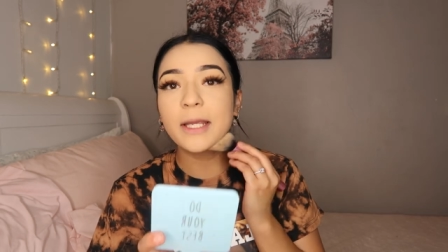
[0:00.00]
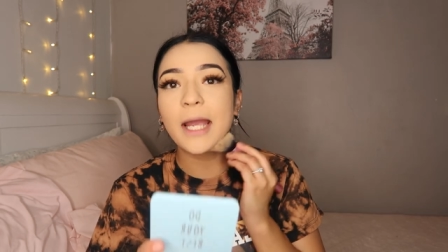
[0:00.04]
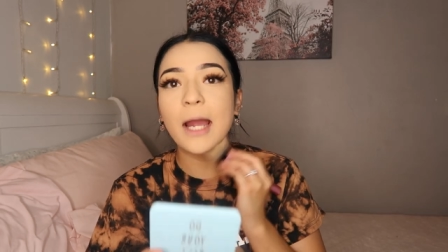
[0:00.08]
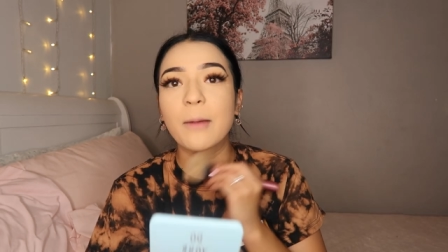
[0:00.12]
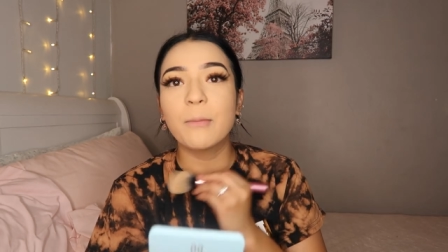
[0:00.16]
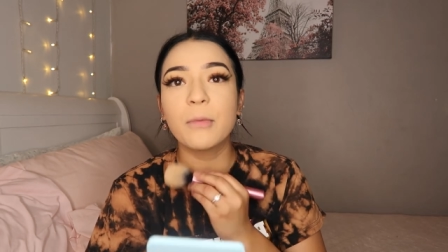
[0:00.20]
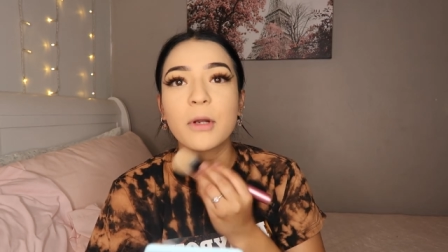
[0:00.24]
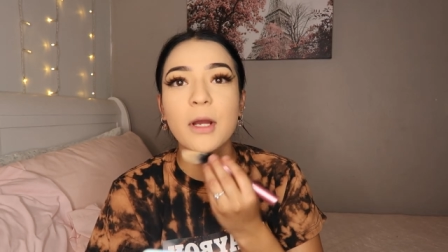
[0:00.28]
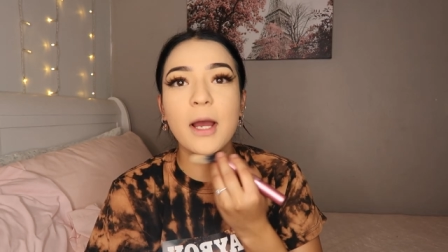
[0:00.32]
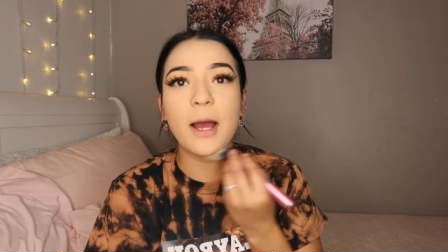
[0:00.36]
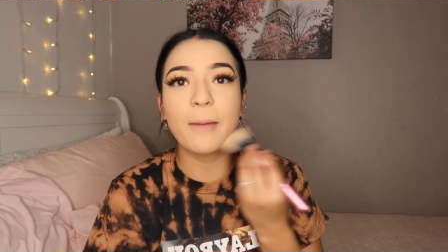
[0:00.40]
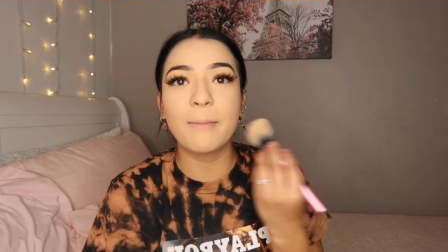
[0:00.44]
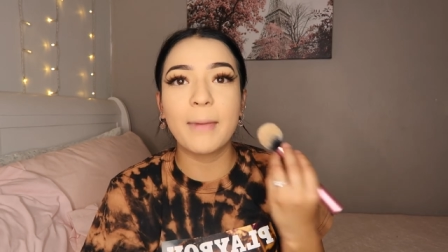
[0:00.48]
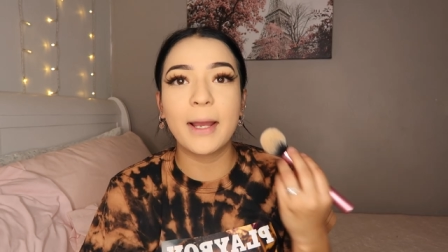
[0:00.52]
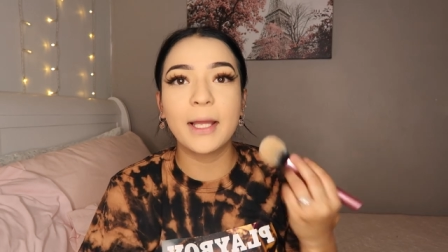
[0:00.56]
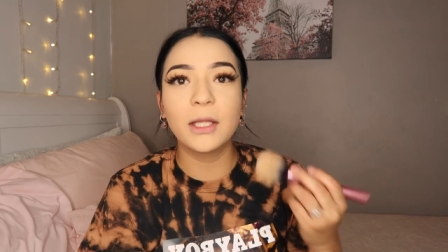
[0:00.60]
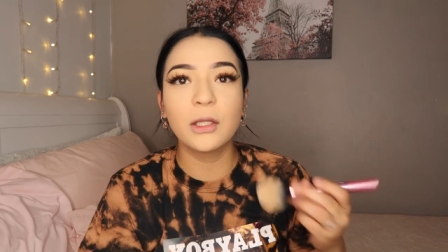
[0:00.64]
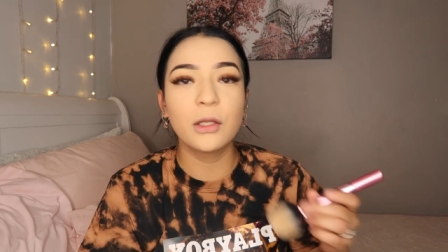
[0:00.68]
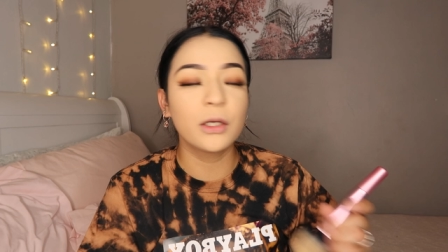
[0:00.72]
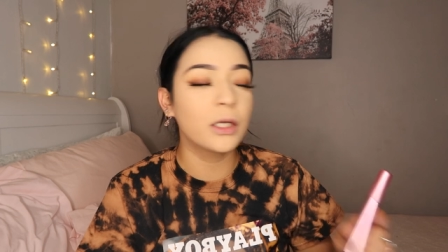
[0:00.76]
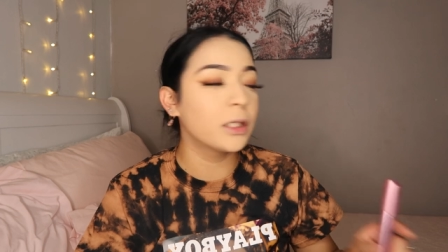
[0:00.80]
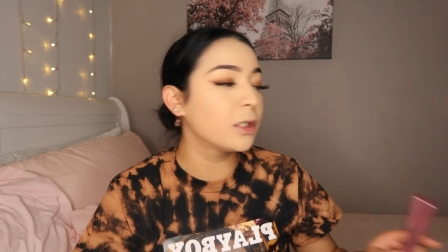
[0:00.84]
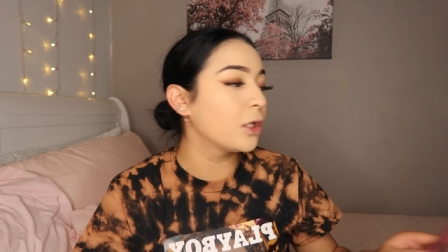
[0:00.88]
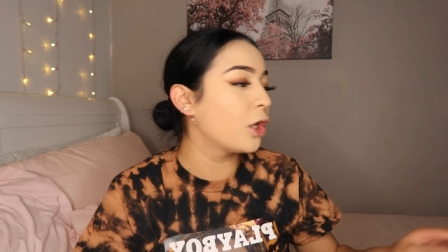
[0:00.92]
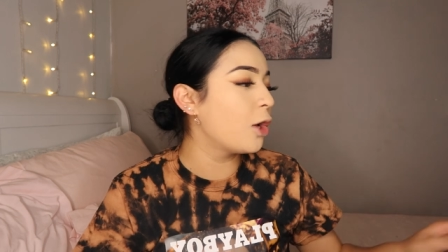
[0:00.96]
camera i
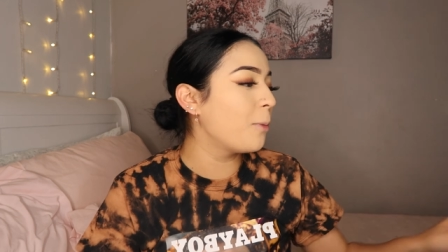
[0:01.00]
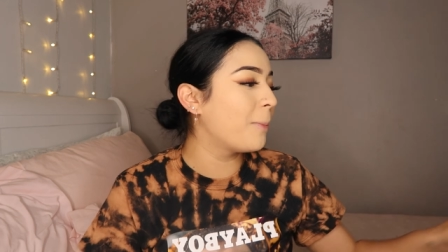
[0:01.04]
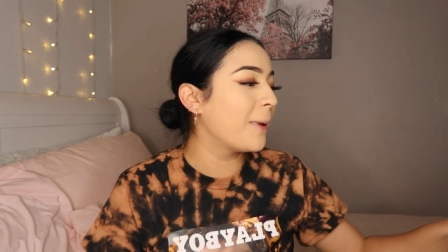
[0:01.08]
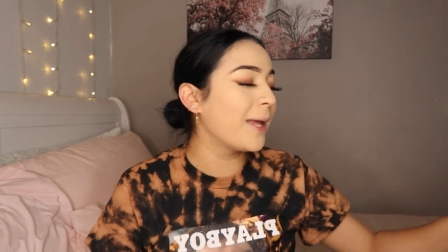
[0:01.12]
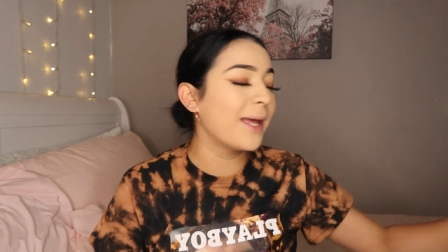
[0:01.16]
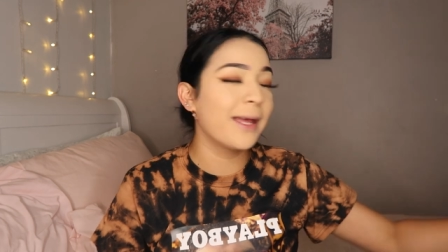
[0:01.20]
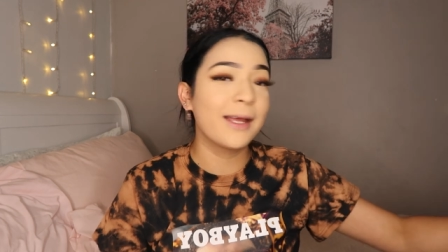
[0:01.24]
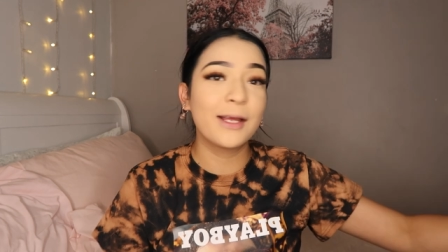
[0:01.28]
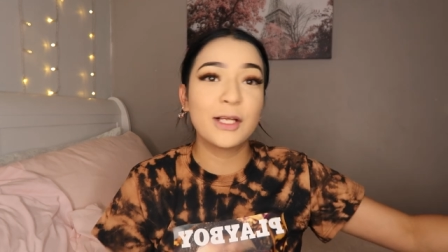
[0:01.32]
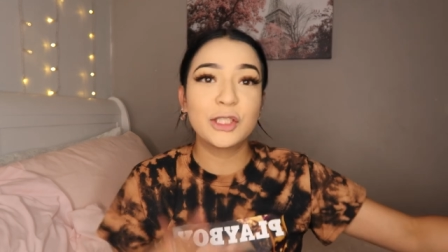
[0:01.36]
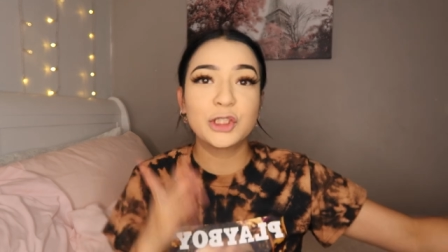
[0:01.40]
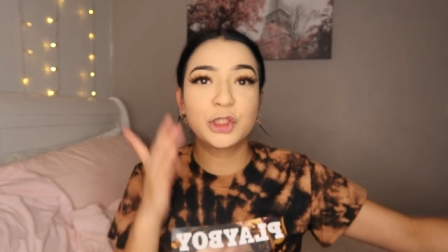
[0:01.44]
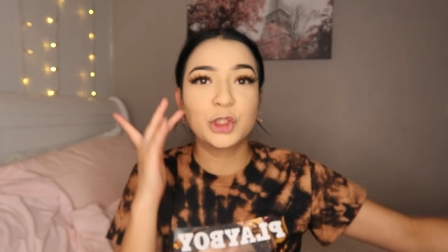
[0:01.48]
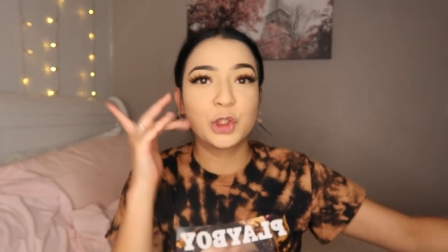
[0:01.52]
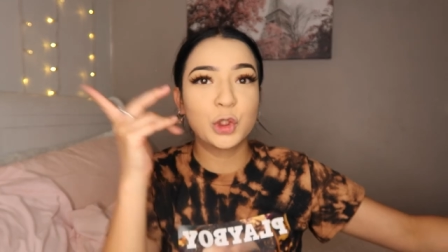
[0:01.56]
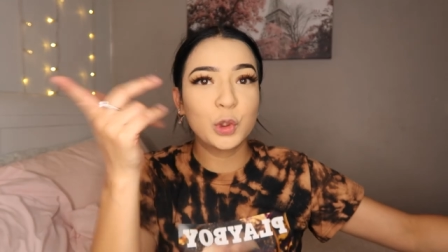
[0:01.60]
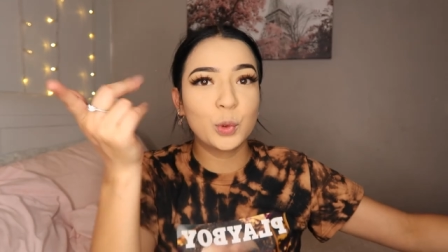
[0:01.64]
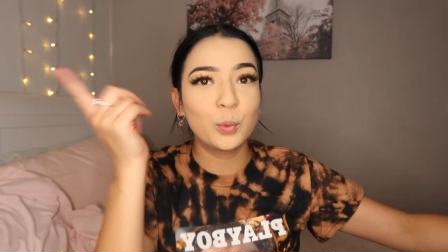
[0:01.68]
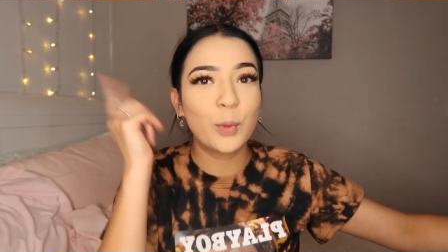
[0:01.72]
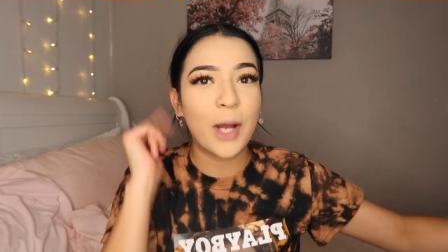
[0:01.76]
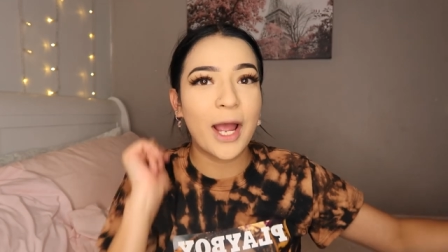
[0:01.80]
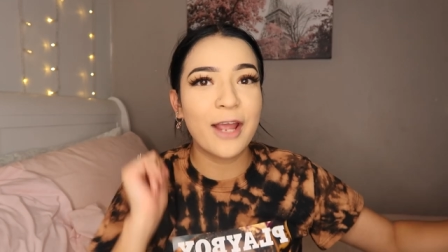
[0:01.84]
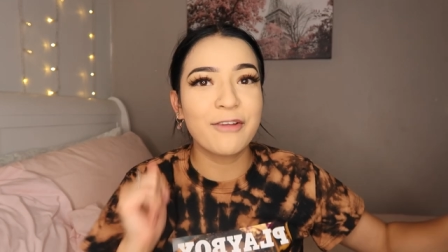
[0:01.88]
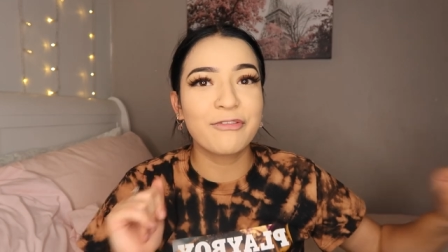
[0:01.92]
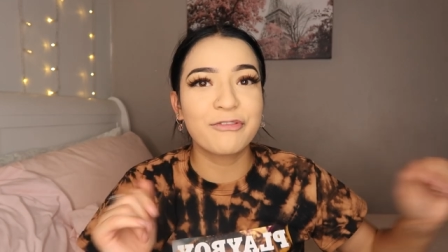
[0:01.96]
might look a little bit
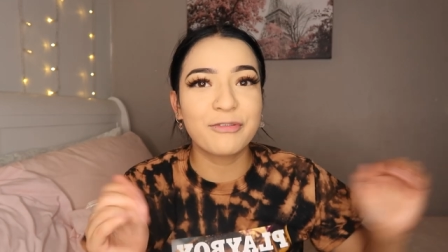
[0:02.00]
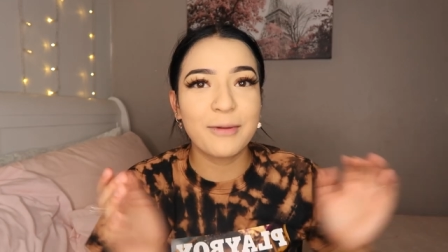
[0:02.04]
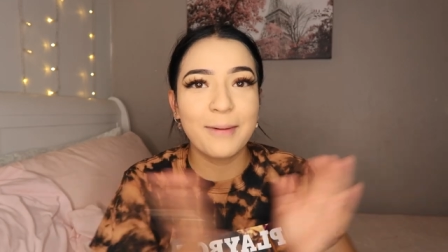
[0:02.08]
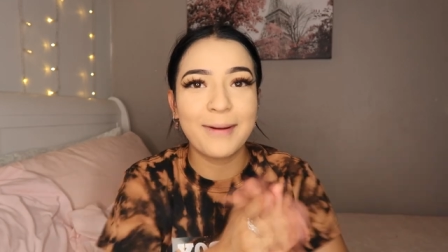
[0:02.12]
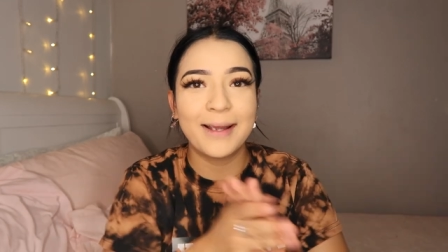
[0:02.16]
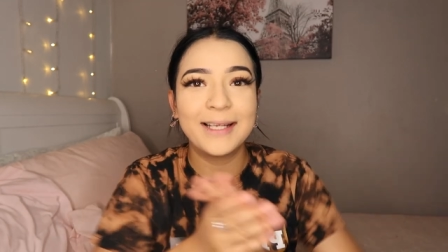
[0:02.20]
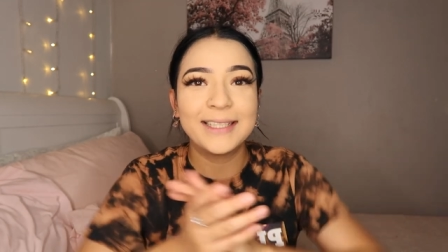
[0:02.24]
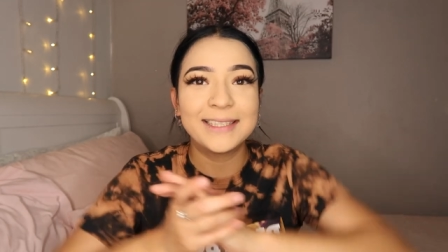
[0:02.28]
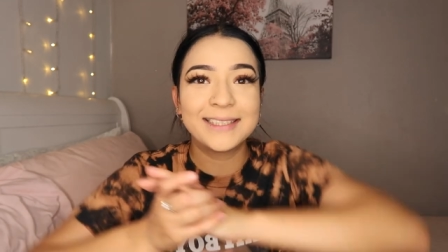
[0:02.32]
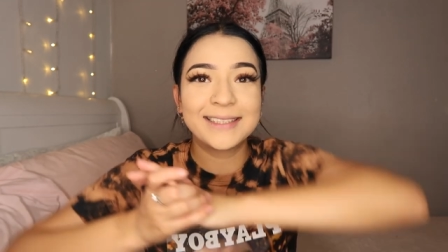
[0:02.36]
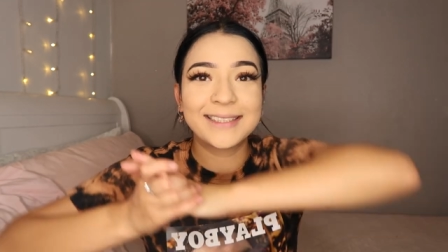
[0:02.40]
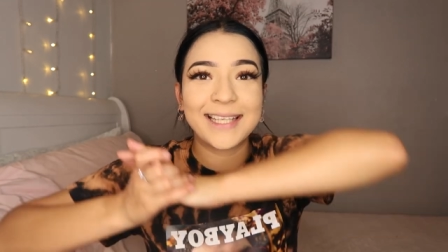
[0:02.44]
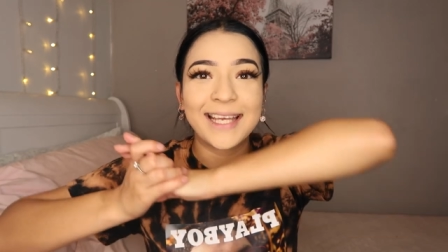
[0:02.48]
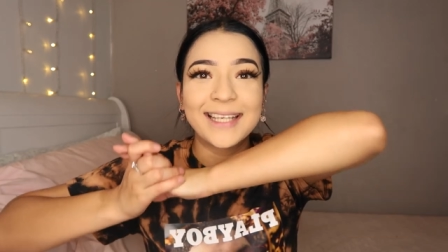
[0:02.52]
too white for my